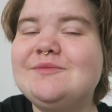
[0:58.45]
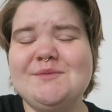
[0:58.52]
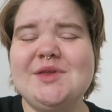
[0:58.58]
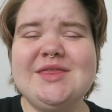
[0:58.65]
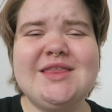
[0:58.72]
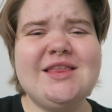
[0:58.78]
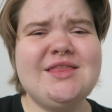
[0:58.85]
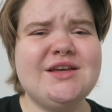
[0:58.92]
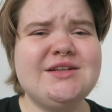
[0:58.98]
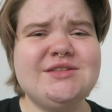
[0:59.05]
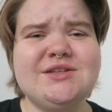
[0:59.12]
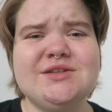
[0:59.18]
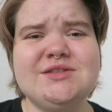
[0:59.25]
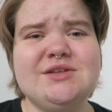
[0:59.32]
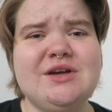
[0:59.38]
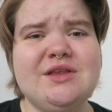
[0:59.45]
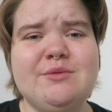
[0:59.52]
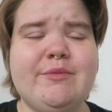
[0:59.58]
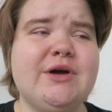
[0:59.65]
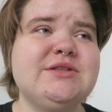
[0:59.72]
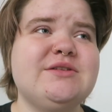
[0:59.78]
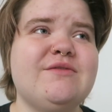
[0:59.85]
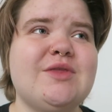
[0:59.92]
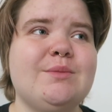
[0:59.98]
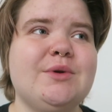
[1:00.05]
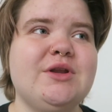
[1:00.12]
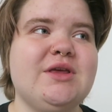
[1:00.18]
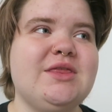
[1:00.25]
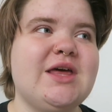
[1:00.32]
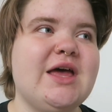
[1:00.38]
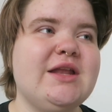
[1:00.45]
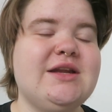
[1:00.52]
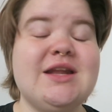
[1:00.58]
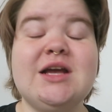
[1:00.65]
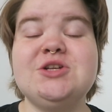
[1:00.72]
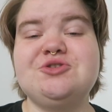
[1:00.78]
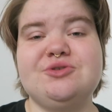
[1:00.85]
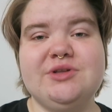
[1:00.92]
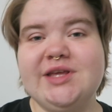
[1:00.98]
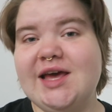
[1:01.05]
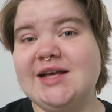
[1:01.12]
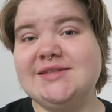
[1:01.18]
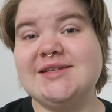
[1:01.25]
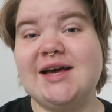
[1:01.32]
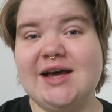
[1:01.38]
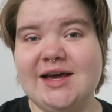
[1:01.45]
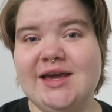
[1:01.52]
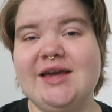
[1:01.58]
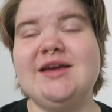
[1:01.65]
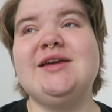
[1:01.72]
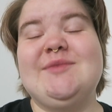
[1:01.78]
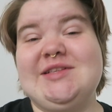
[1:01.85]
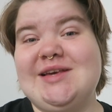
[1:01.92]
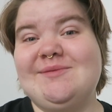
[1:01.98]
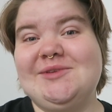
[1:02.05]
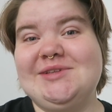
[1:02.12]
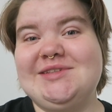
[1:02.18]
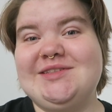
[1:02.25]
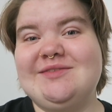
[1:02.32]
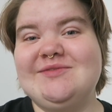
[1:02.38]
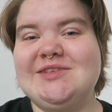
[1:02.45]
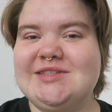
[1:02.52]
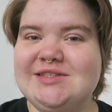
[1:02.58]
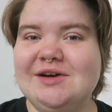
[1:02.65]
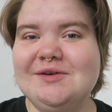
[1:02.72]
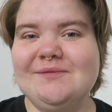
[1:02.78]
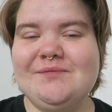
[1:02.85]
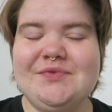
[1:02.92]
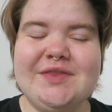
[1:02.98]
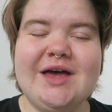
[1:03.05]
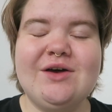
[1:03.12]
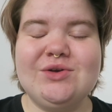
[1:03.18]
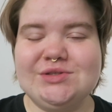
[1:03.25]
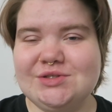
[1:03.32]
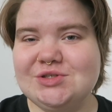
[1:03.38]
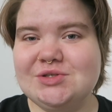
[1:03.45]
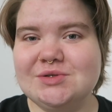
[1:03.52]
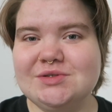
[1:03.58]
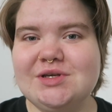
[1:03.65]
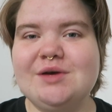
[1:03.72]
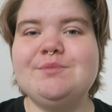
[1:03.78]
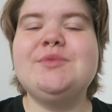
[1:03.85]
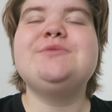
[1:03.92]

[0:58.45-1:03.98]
But then there's also other parts of the body that naturally has a high metabolism, so that also shows up.